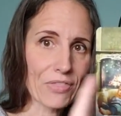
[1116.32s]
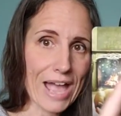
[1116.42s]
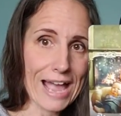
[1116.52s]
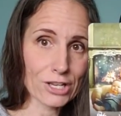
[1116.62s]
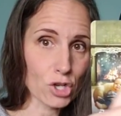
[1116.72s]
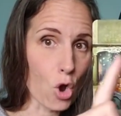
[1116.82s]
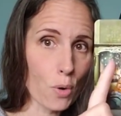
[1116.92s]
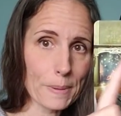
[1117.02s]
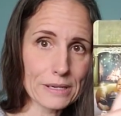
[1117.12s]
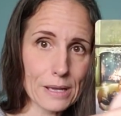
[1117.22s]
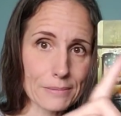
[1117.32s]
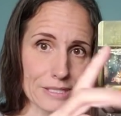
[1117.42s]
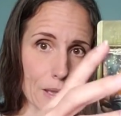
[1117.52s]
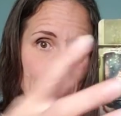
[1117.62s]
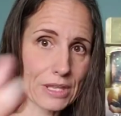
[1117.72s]
that has opened up
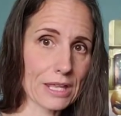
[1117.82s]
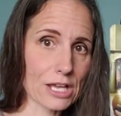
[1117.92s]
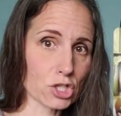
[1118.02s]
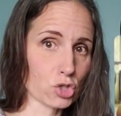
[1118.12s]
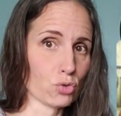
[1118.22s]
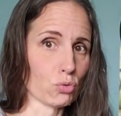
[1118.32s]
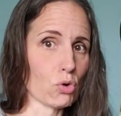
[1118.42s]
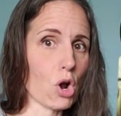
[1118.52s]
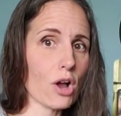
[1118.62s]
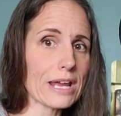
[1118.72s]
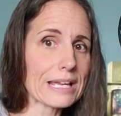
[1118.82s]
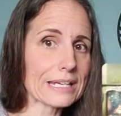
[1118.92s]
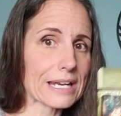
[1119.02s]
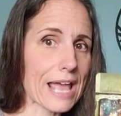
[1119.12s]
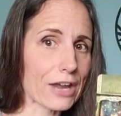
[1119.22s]
something that is drawing
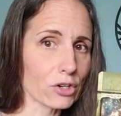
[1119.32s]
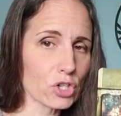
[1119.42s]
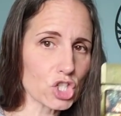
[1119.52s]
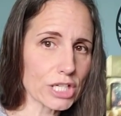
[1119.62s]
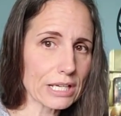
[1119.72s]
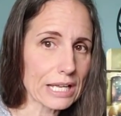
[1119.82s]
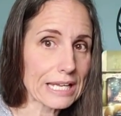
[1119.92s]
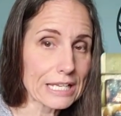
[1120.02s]
in an energy